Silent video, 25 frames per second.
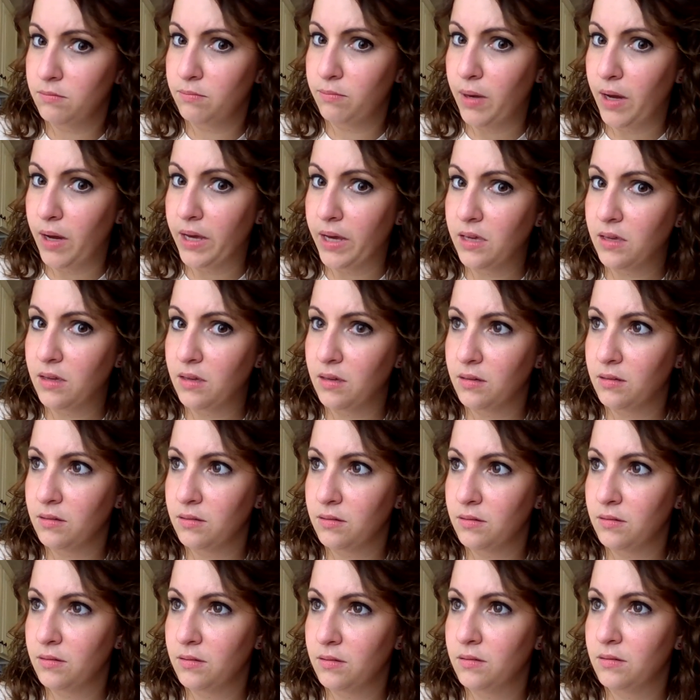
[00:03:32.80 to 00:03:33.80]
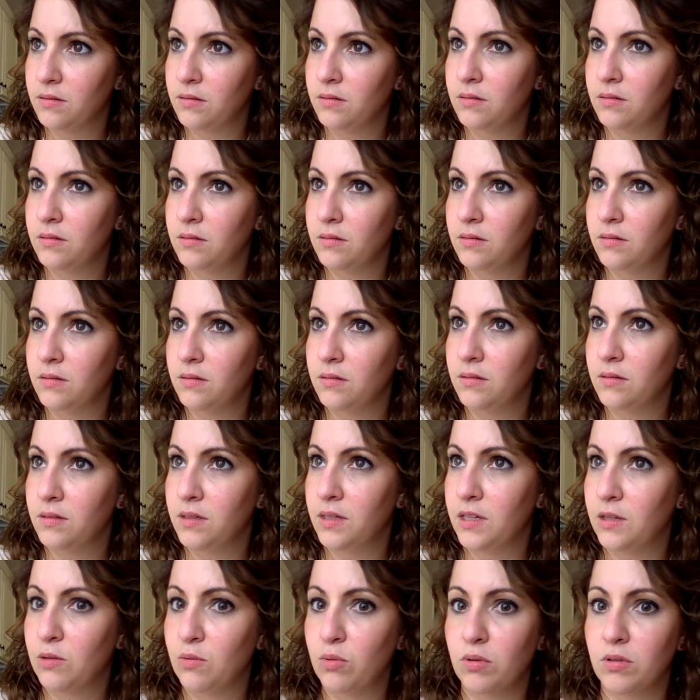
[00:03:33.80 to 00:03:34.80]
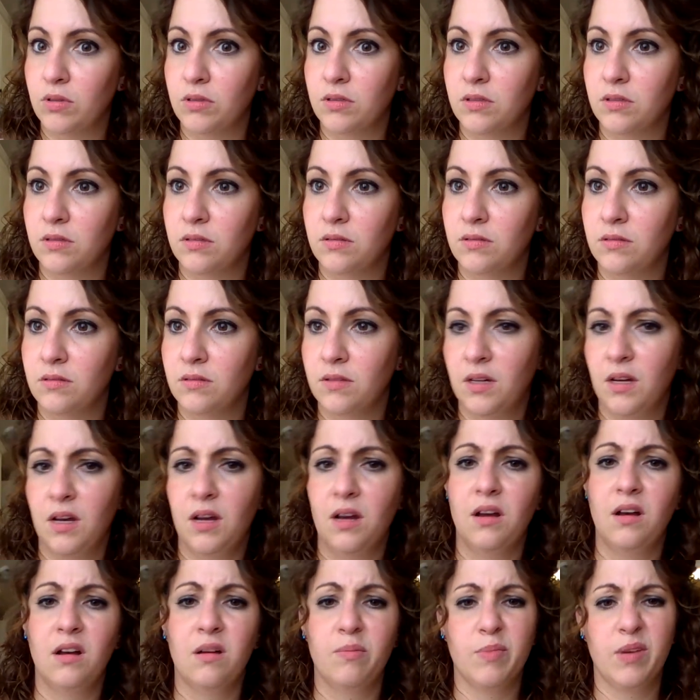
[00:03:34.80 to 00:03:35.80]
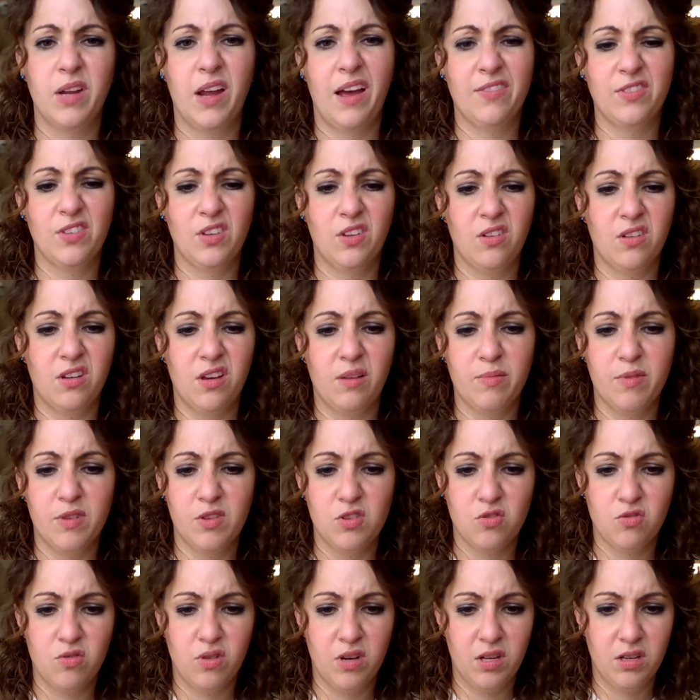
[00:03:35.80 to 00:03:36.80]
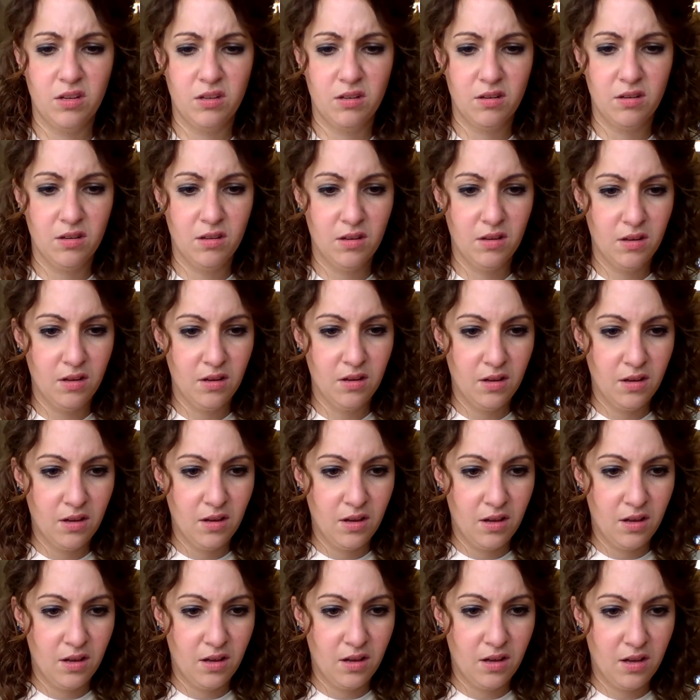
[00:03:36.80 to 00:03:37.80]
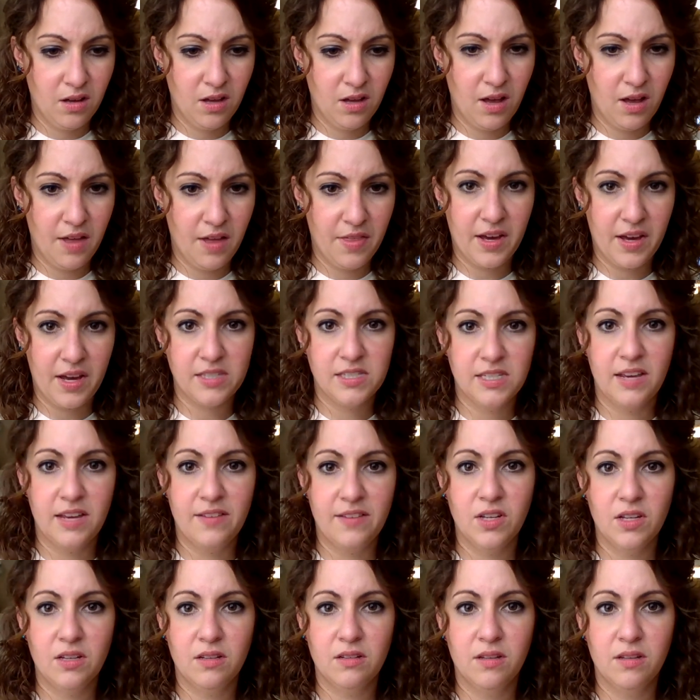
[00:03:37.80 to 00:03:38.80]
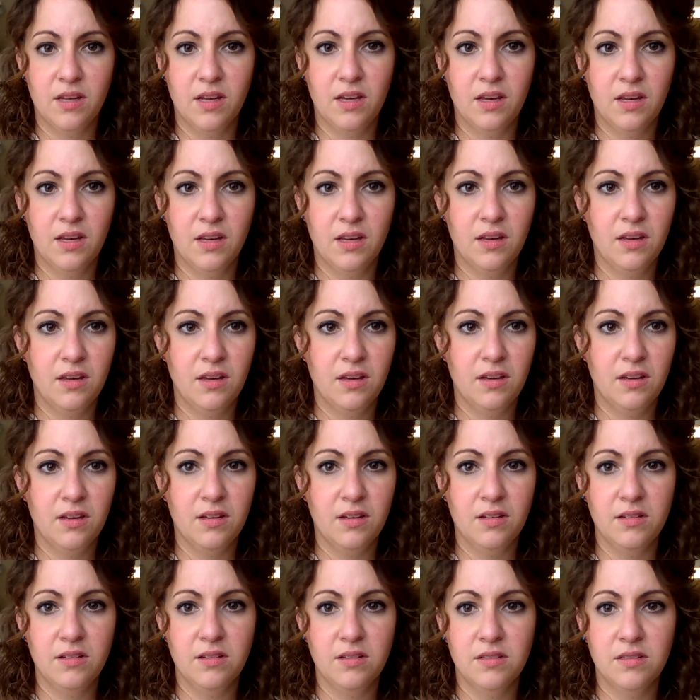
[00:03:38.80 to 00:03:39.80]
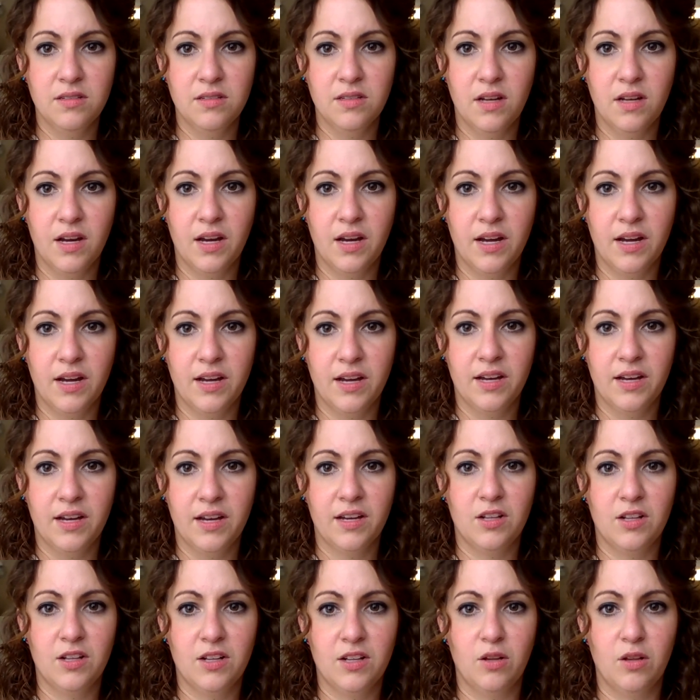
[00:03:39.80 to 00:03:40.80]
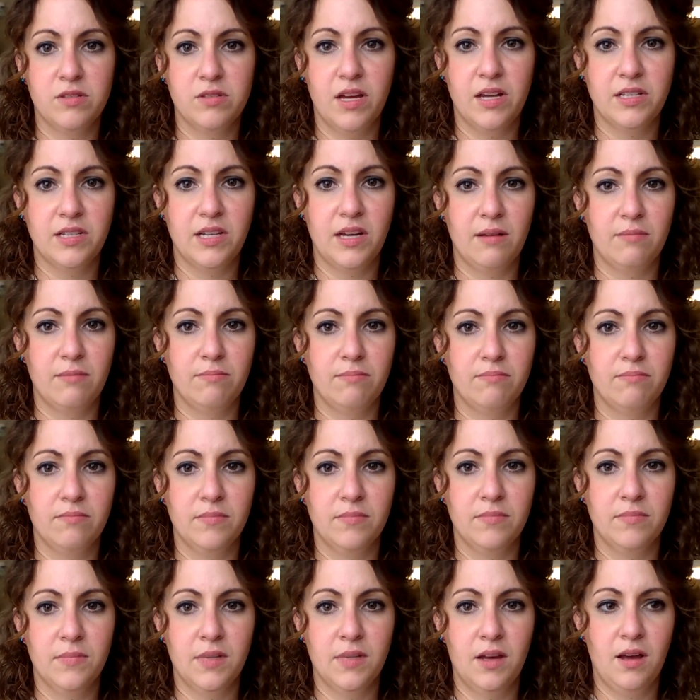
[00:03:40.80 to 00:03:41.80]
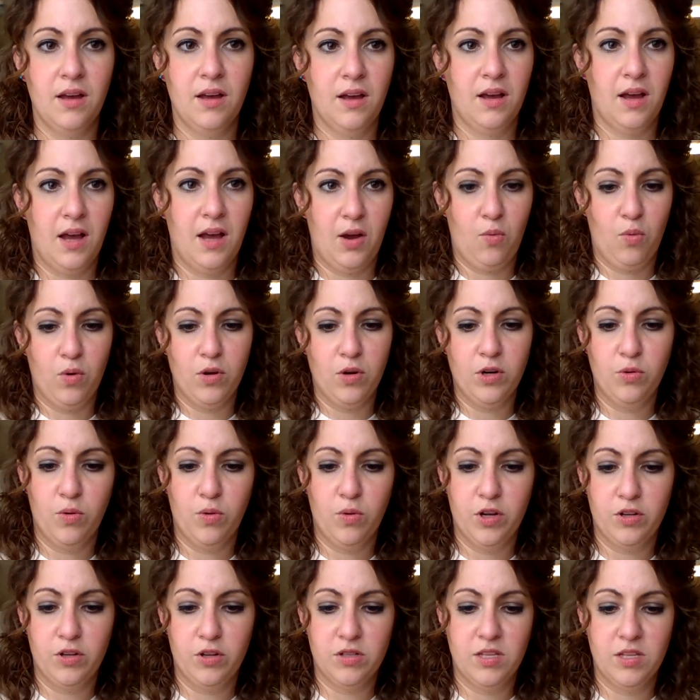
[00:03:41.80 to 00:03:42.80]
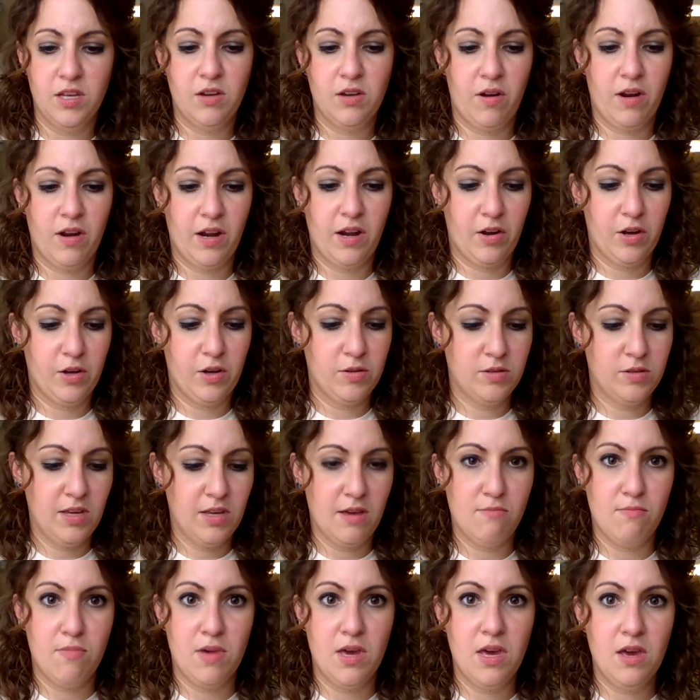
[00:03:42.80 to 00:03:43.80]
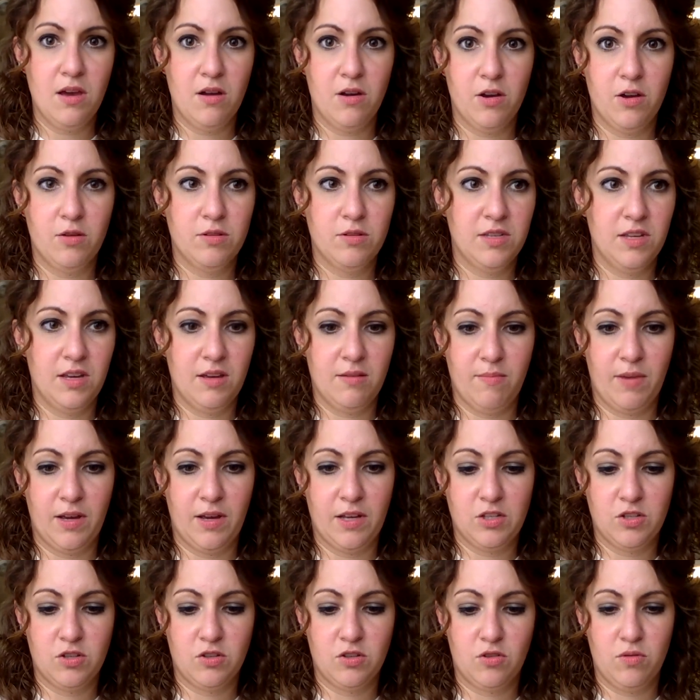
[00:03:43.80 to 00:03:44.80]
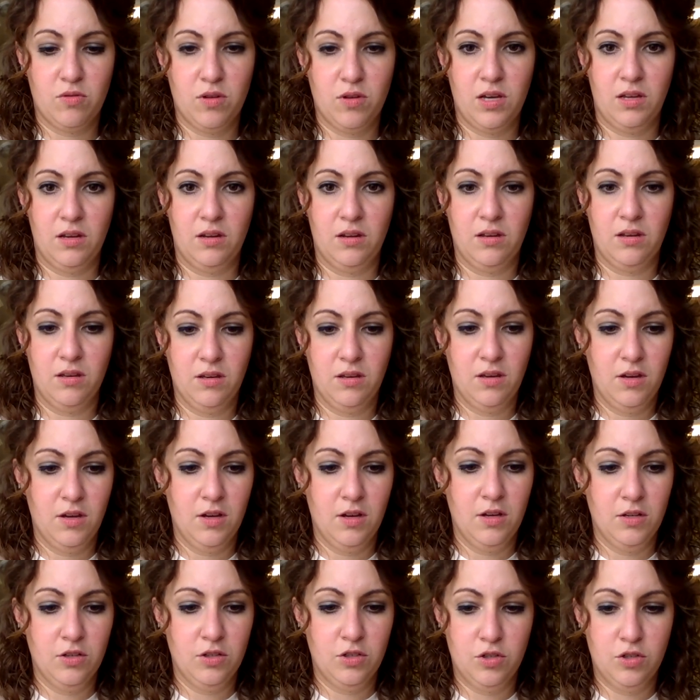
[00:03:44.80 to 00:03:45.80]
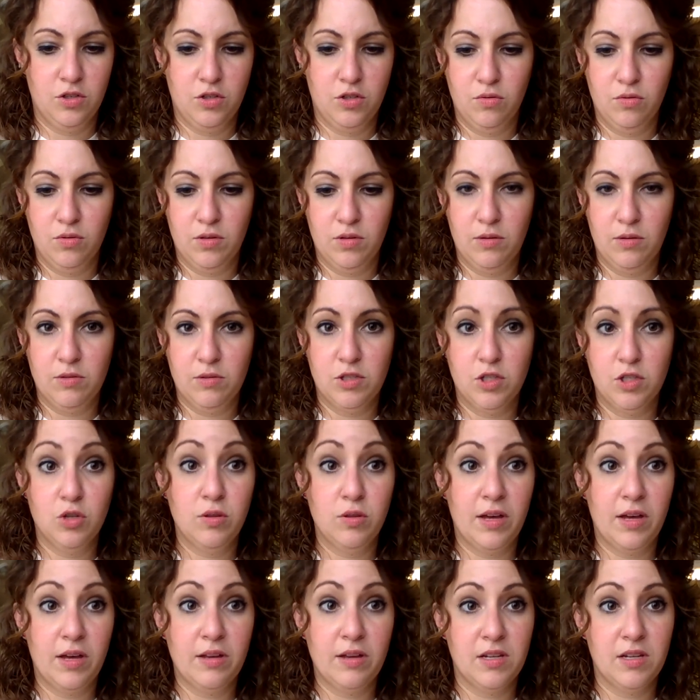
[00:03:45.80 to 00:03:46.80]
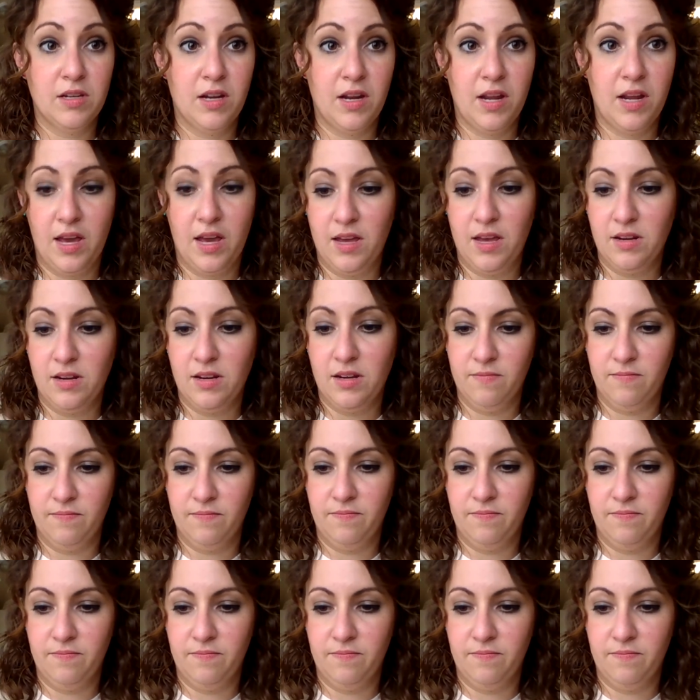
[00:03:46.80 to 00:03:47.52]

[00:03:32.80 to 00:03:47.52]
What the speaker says: bike equals, I'm going to have to look up the screen. I think I saved it. And I close that tab. I wonder what you're seeing right now. Are you seeing me? Or are you seeing my screen? It was 2008.